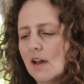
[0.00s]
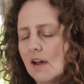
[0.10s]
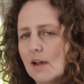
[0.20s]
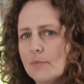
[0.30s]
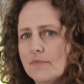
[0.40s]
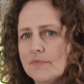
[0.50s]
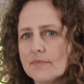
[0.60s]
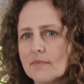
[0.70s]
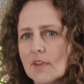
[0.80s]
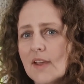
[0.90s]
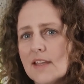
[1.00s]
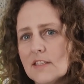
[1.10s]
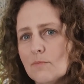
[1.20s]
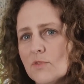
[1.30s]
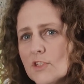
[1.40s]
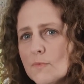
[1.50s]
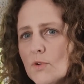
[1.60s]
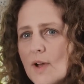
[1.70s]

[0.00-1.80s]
Okay, some more